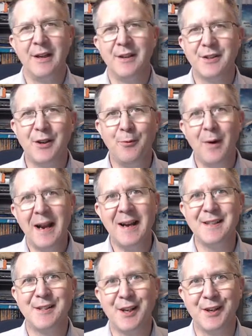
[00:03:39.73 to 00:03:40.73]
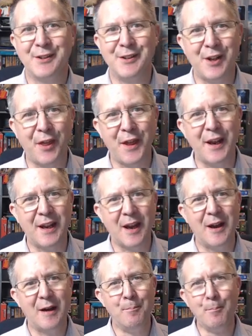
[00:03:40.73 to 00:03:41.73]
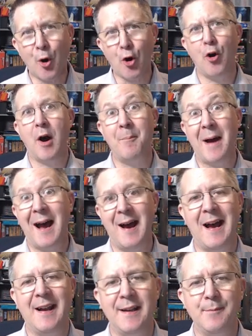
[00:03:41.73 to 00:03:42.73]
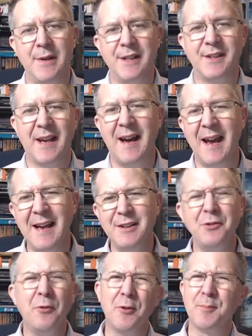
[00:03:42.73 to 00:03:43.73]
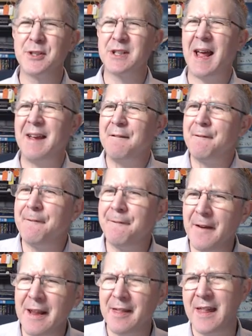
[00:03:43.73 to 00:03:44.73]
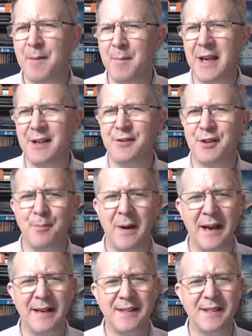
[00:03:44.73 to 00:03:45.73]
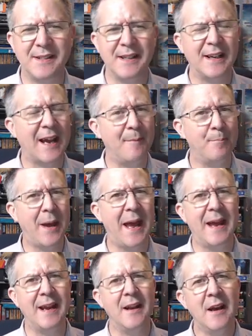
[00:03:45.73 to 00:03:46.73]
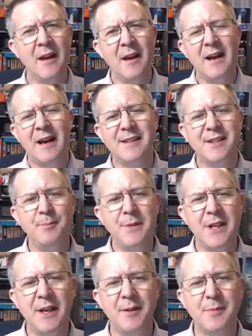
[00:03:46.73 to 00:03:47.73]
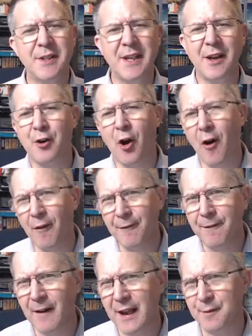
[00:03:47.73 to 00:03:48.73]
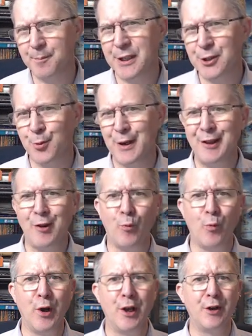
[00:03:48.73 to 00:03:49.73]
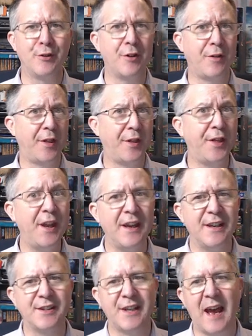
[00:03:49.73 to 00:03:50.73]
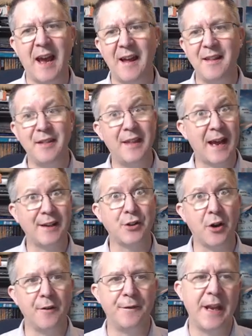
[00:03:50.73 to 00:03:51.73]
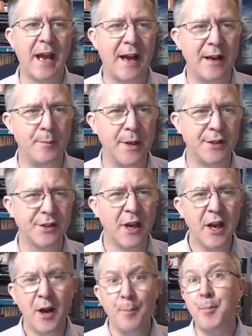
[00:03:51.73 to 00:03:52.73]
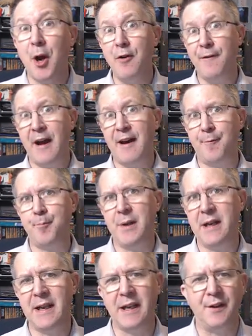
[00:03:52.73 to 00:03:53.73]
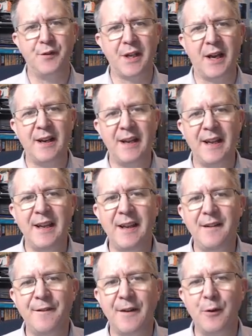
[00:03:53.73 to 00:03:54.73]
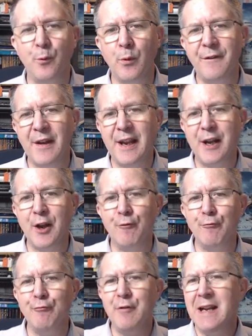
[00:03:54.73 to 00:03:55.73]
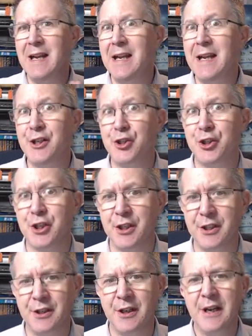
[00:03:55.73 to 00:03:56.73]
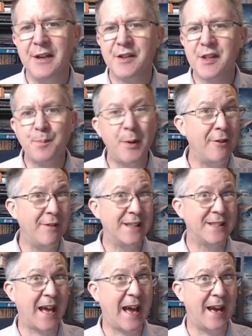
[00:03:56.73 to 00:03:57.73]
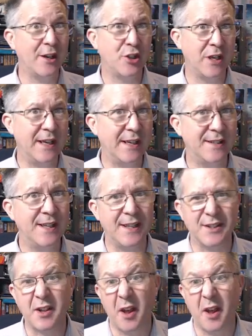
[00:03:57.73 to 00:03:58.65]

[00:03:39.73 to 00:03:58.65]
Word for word: So when I started to think more about animists, I had to almost like fit them into my existing campaign. I sometimes see a conflict between the world of the theist and that of the animist. Both have beliefs and even within religion, spirits actually exist.